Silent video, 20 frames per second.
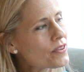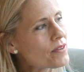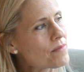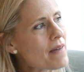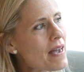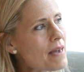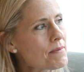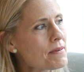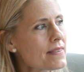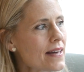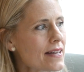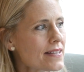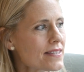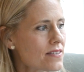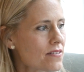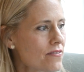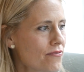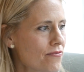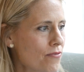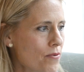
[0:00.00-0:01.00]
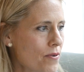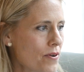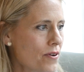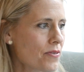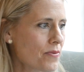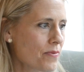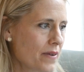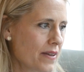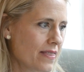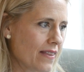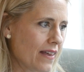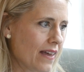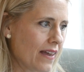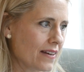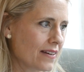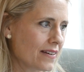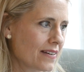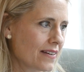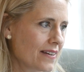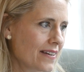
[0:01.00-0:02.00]
then maybe that's the 4th one
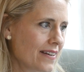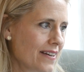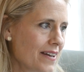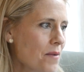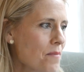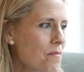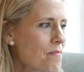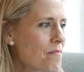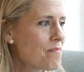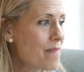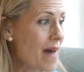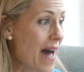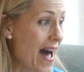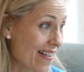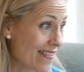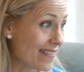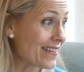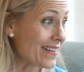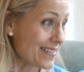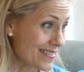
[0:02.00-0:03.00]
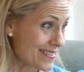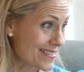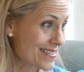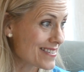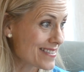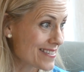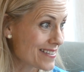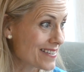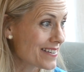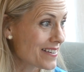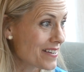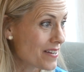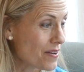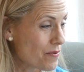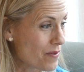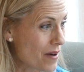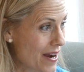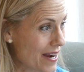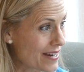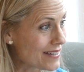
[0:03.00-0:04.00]
then. Balance,
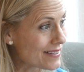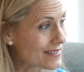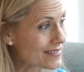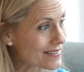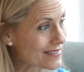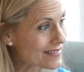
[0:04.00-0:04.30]
right?